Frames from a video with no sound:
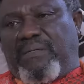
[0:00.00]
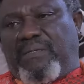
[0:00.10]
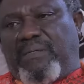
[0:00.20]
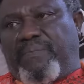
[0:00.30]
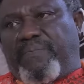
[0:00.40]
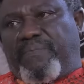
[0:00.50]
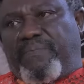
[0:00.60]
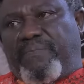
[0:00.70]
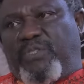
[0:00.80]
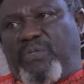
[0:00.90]

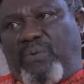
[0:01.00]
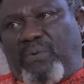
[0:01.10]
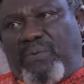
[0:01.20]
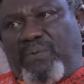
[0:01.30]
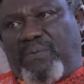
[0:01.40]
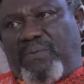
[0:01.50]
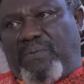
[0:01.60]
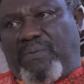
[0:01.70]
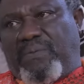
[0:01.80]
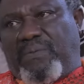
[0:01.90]
I'm sure
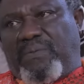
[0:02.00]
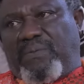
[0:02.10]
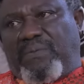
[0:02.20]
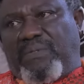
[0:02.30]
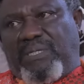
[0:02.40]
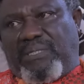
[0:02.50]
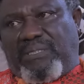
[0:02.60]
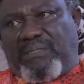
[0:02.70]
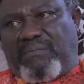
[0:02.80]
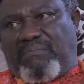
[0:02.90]

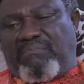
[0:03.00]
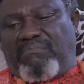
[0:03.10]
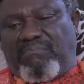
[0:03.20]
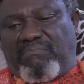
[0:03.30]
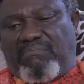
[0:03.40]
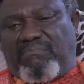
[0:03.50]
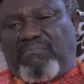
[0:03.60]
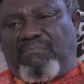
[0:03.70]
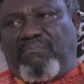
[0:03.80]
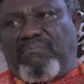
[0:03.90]
that
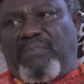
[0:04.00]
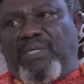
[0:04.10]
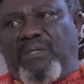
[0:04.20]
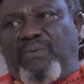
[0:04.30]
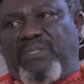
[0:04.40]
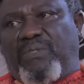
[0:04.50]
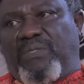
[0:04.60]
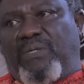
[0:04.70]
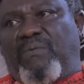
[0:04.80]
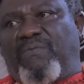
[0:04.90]
he was
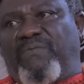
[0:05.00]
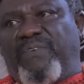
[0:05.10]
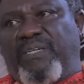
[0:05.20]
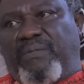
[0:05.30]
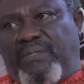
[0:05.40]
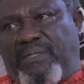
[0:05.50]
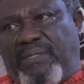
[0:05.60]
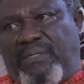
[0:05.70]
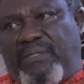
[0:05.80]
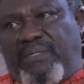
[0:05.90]
soon unveiled to
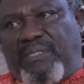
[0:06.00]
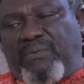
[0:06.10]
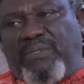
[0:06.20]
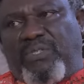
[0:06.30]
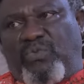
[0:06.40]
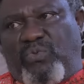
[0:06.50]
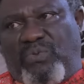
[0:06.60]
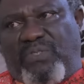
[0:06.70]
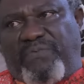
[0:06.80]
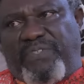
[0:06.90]
us, he was
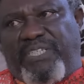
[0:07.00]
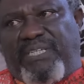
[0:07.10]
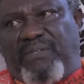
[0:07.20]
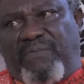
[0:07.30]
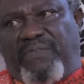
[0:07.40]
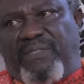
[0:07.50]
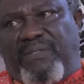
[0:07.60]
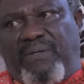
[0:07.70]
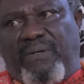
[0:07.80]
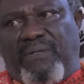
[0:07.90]
soon officially unveiled
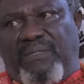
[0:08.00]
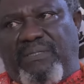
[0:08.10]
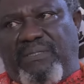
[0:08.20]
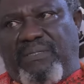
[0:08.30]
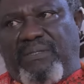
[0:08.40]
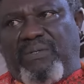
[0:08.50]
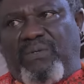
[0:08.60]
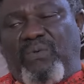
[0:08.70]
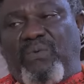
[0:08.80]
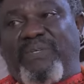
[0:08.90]
to us
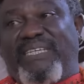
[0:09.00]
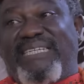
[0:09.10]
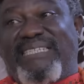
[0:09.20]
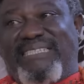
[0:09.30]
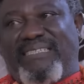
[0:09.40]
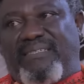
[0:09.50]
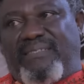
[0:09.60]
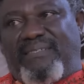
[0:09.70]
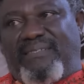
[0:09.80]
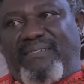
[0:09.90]
whom his
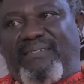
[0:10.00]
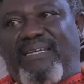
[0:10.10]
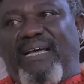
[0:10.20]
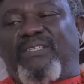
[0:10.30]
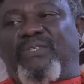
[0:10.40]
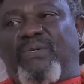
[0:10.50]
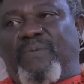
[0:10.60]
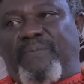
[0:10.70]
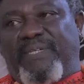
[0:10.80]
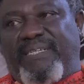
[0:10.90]

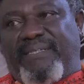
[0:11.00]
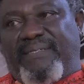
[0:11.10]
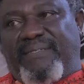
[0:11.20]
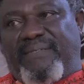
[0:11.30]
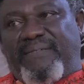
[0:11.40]
Hatro is.